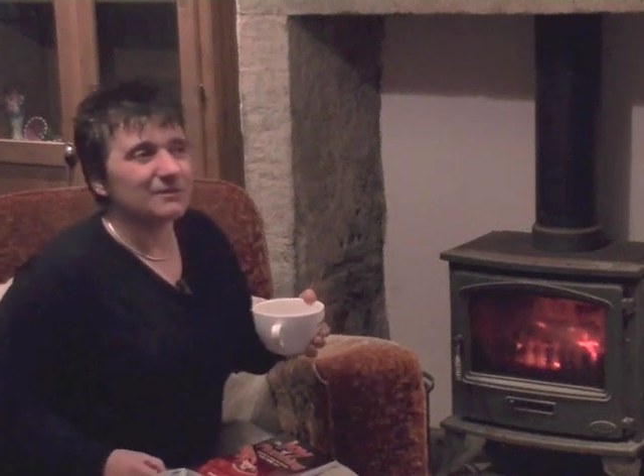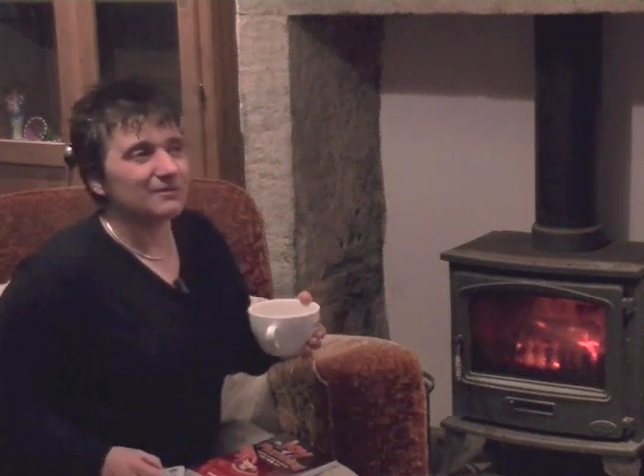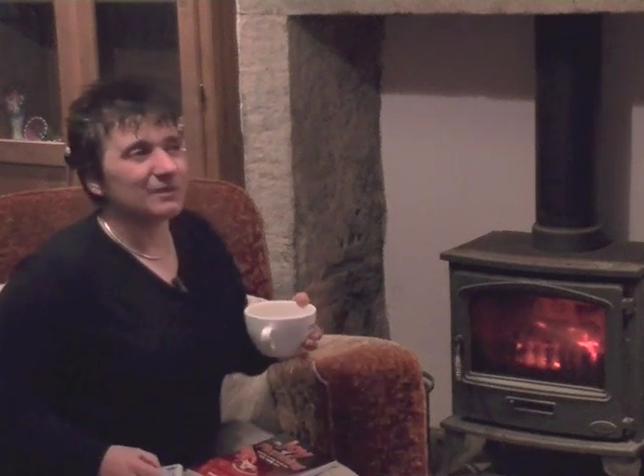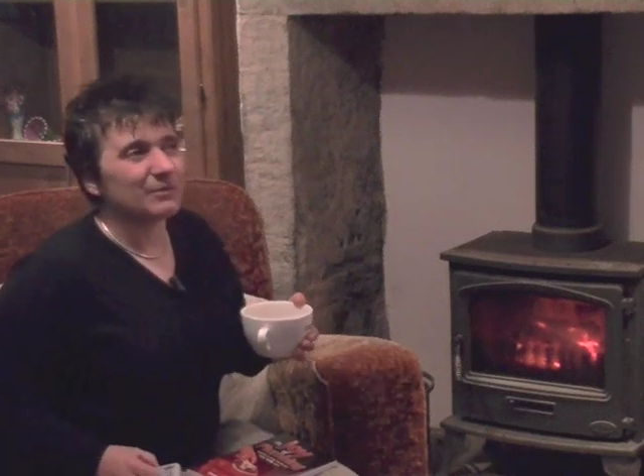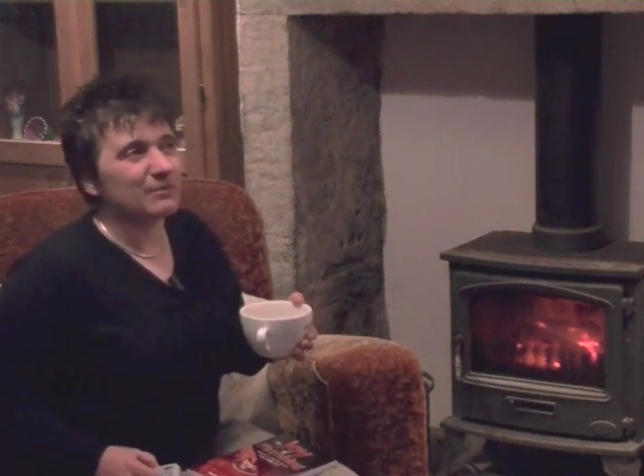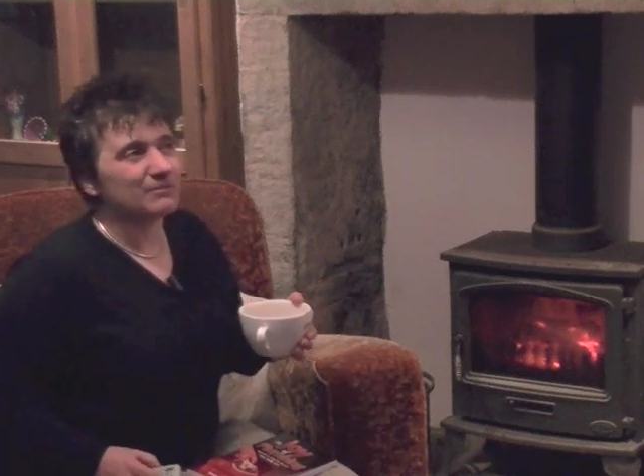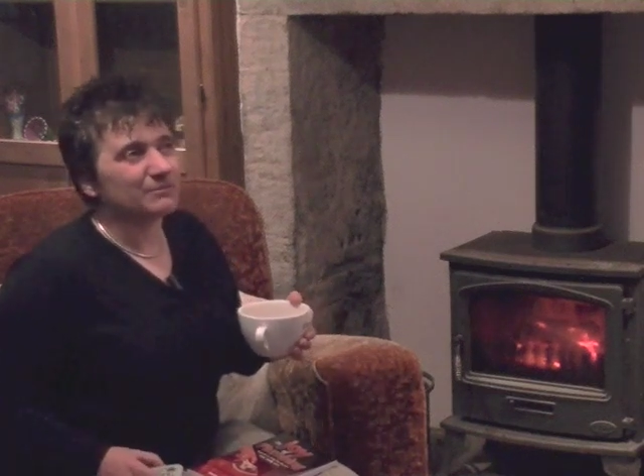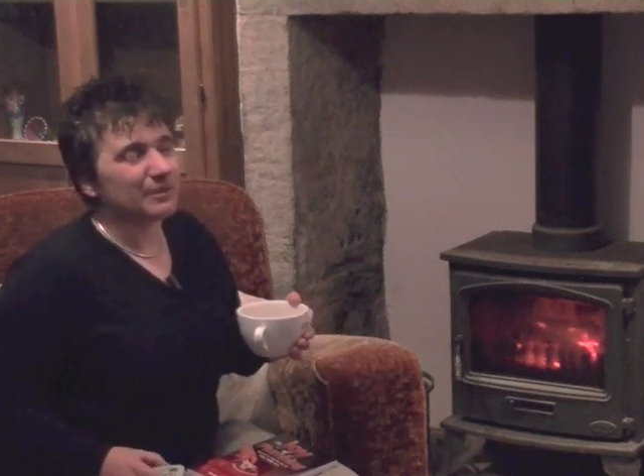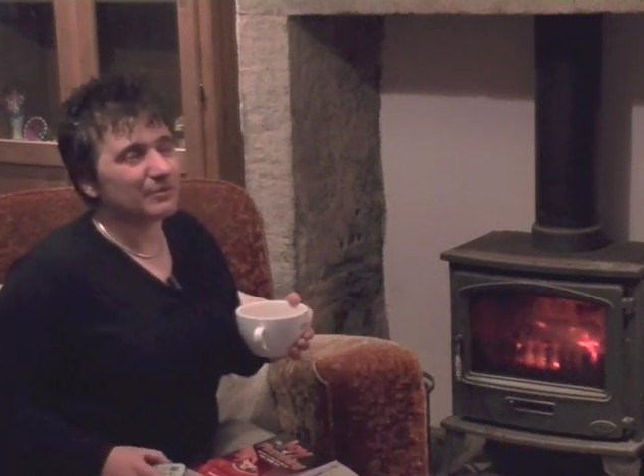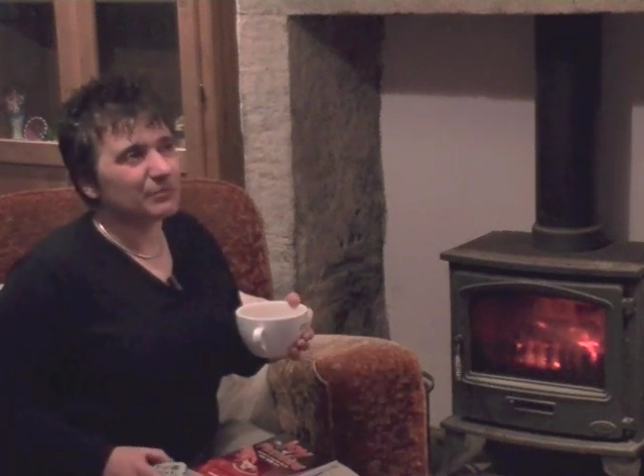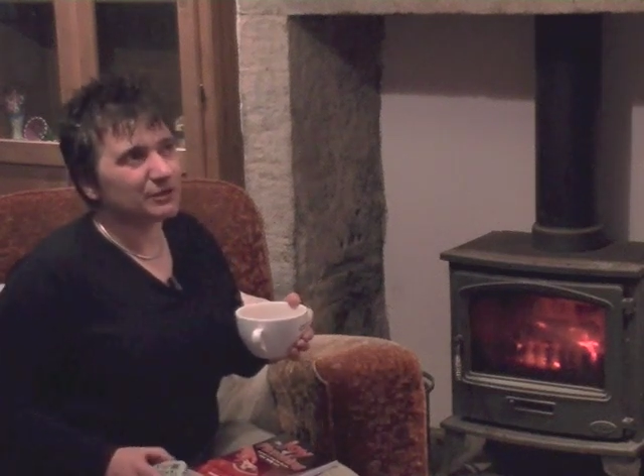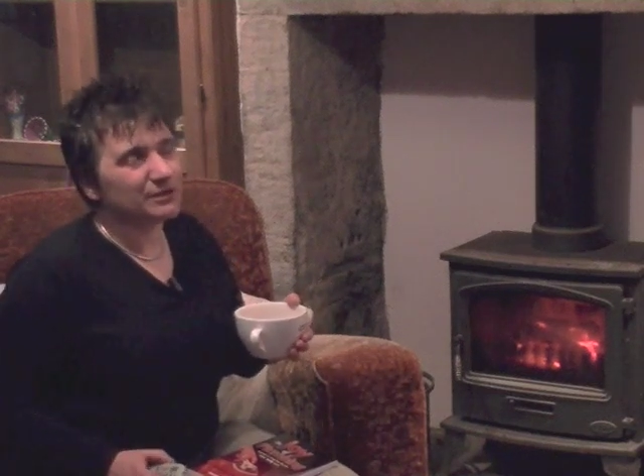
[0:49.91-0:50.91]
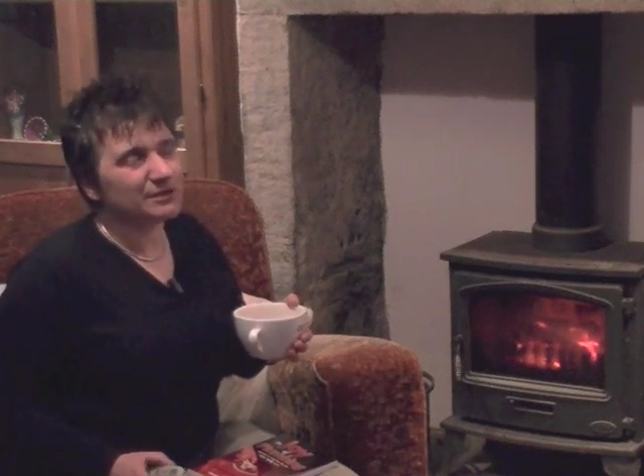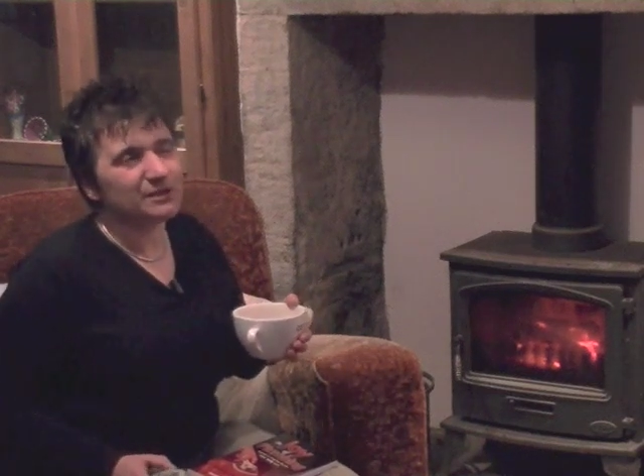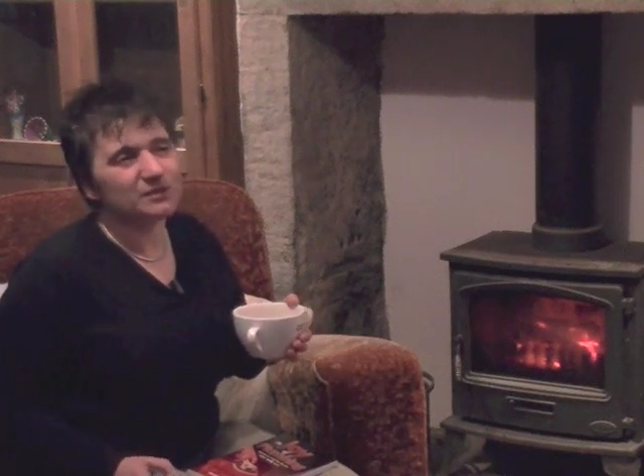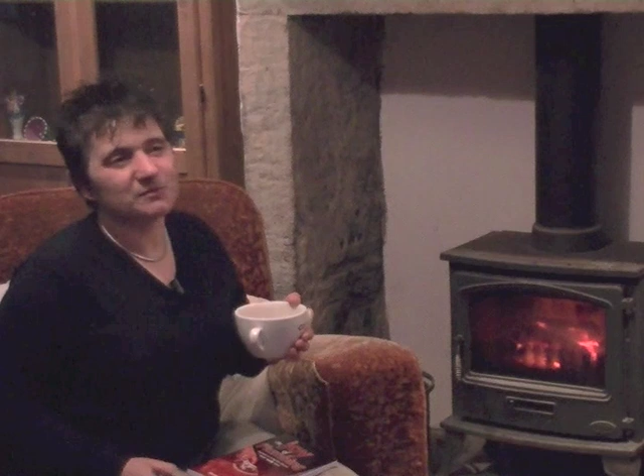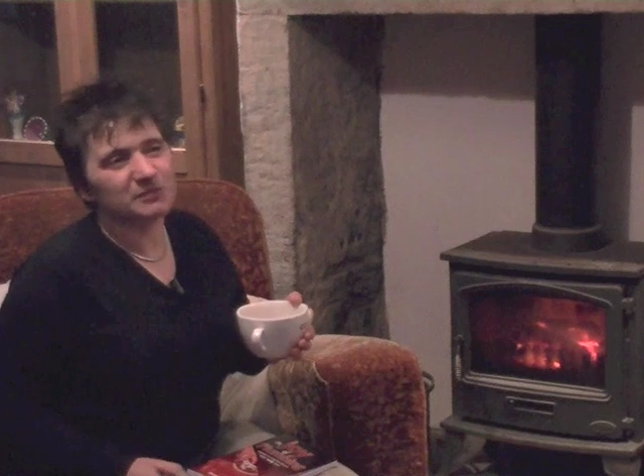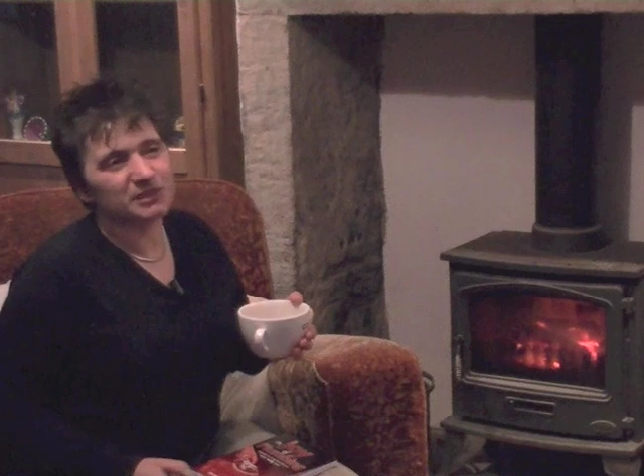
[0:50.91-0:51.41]
They were, they were put into
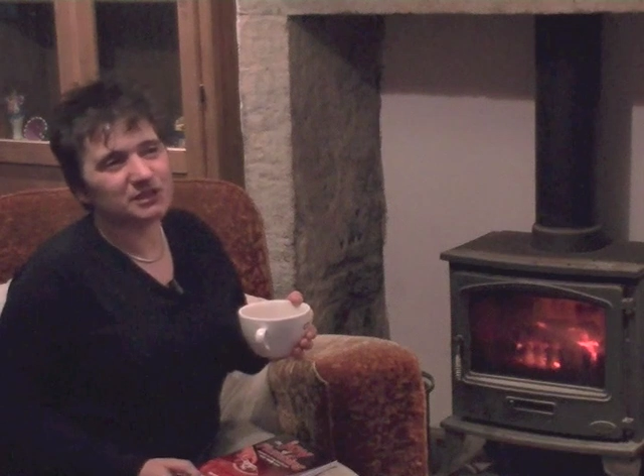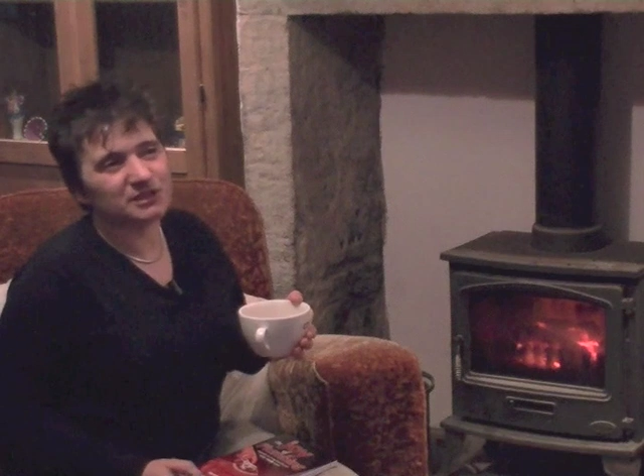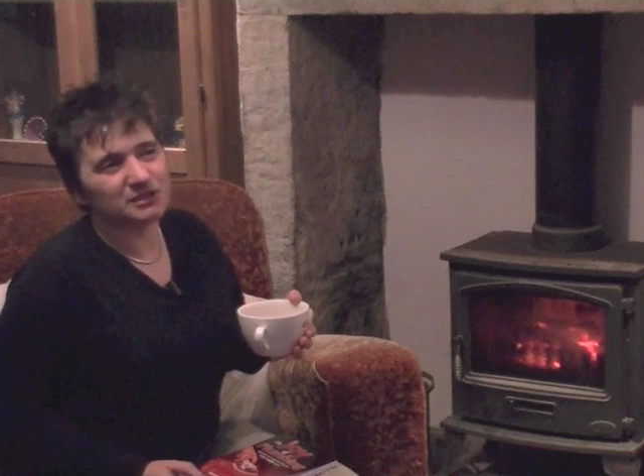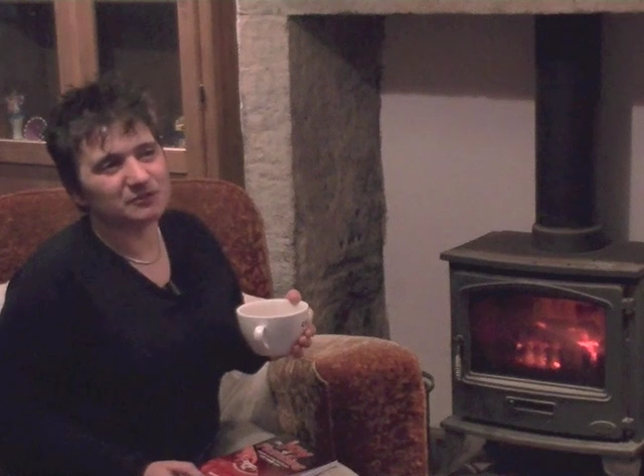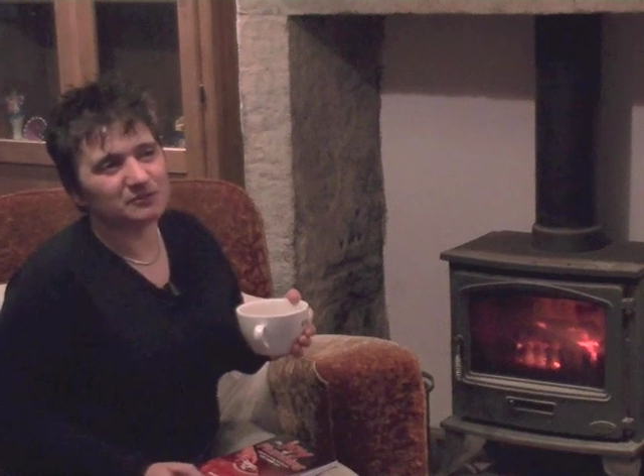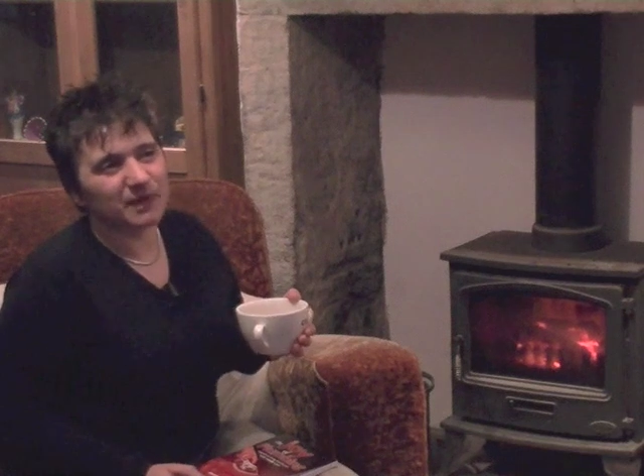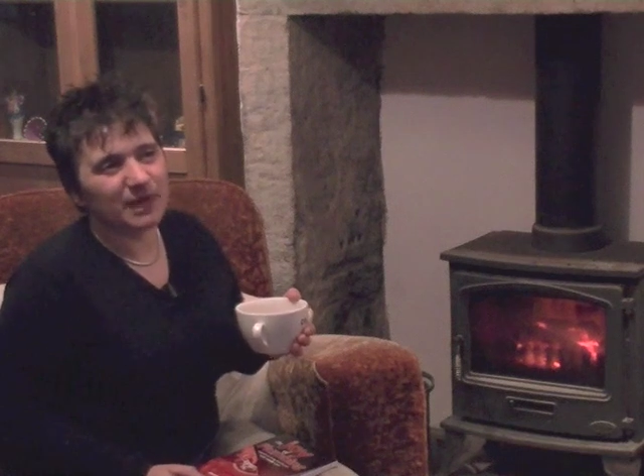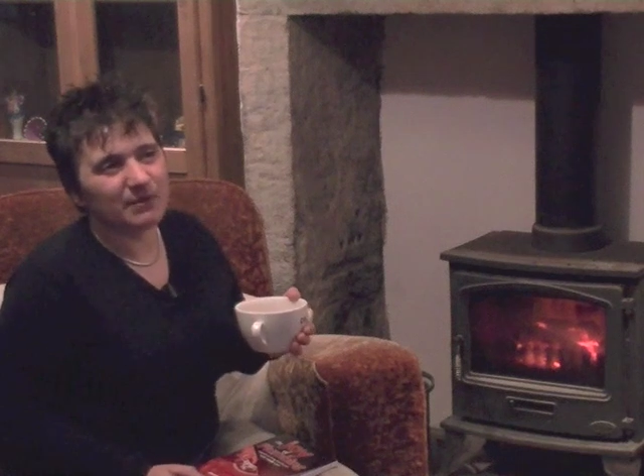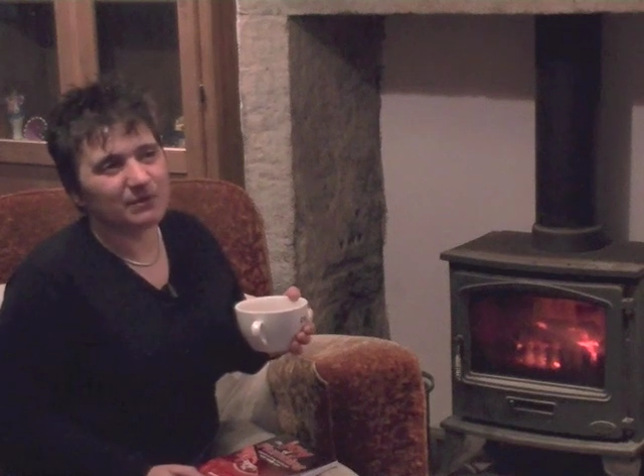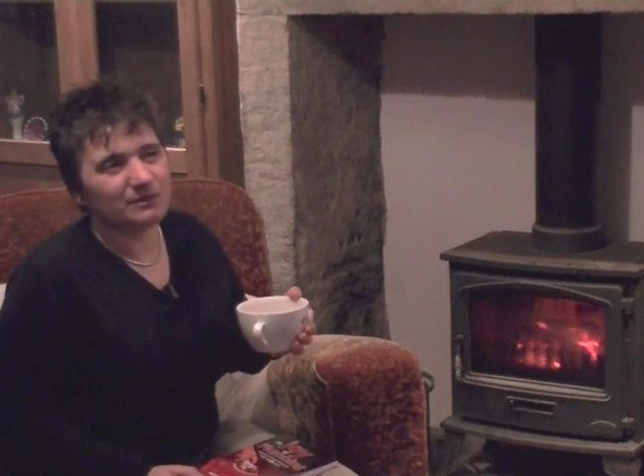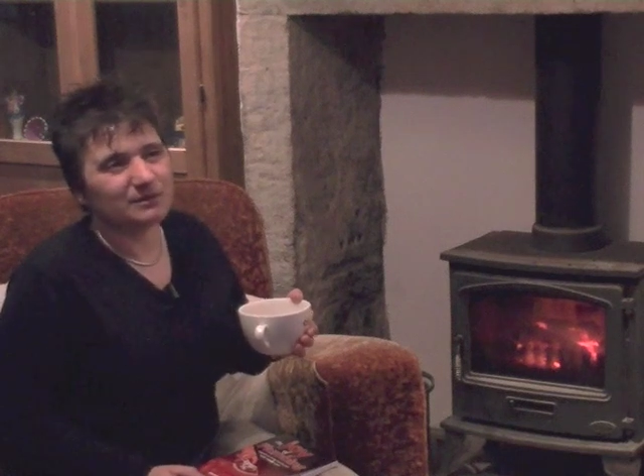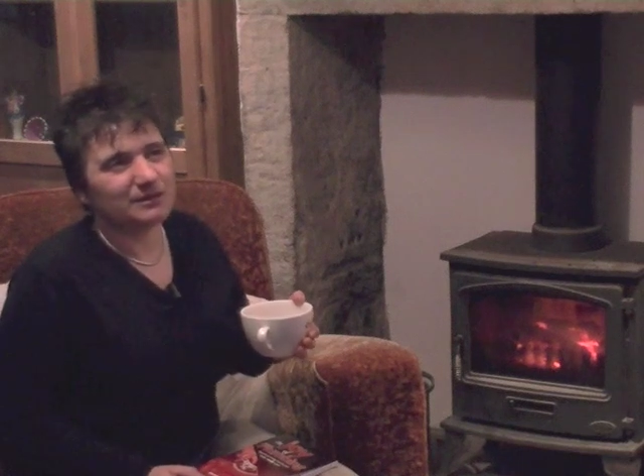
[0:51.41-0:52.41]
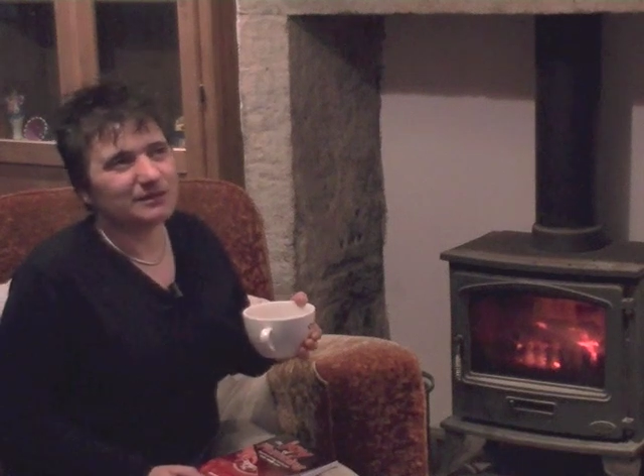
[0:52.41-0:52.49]
those positions of power